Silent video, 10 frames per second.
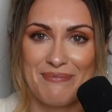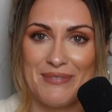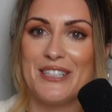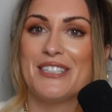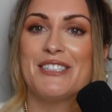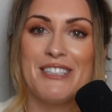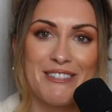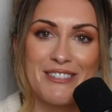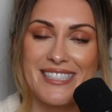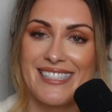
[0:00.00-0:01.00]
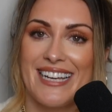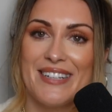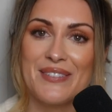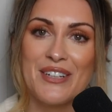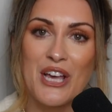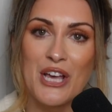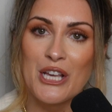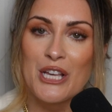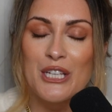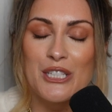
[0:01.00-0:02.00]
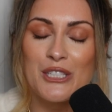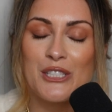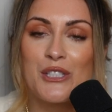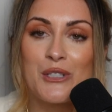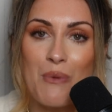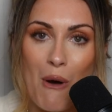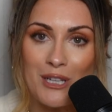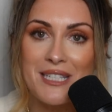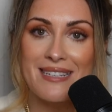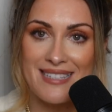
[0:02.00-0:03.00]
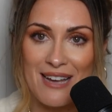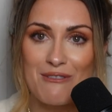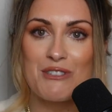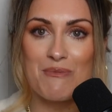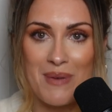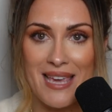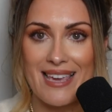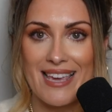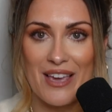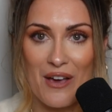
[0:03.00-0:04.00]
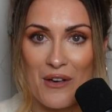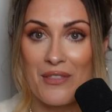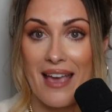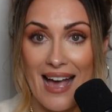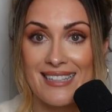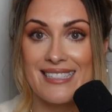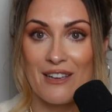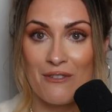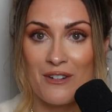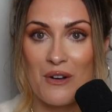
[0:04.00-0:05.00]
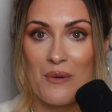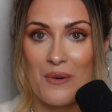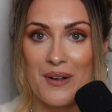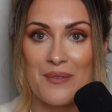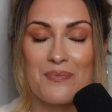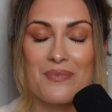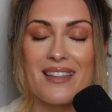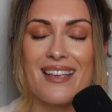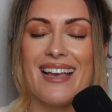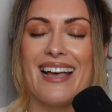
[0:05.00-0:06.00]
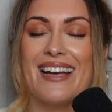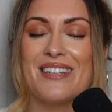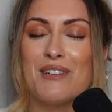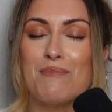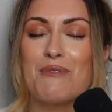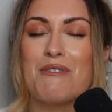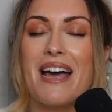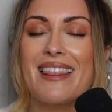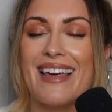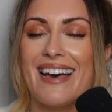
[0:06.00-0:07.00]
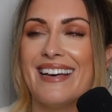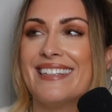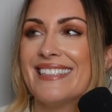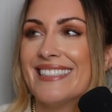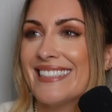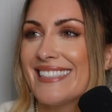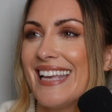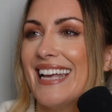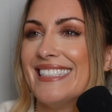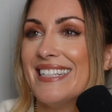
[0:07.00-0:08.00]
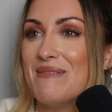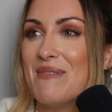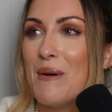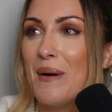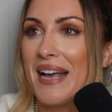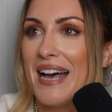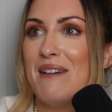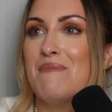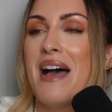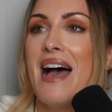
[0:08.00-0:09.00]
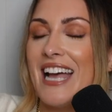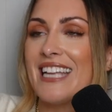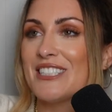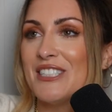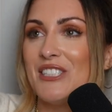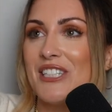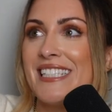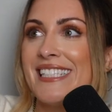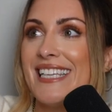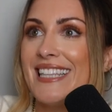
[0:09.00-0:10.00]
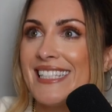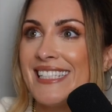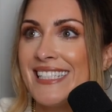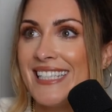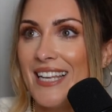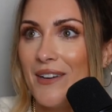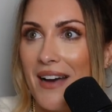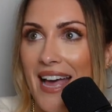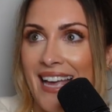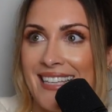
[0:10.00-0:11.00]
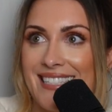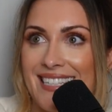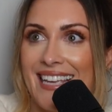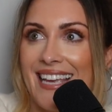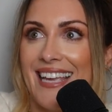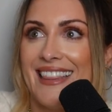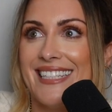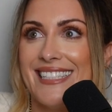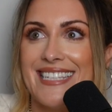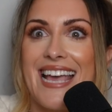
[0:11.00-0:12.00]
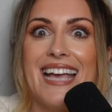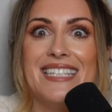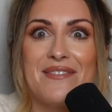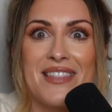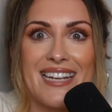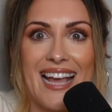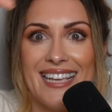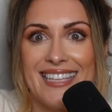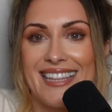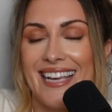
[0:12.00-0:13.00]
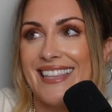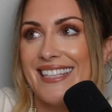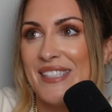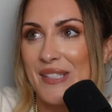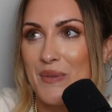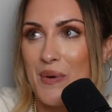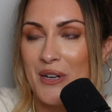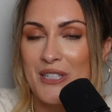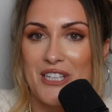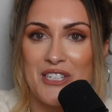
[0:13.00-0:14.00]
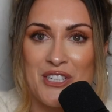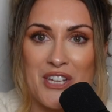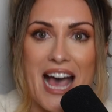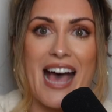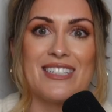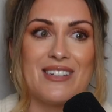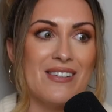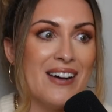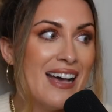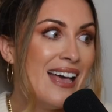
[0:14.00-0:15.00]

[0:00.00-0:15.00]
pulled her trousers down, squatted down to pee on the attic floor, and her brother said he woke up and could just see the silhouette in the dead of the night, like this squatting shadow.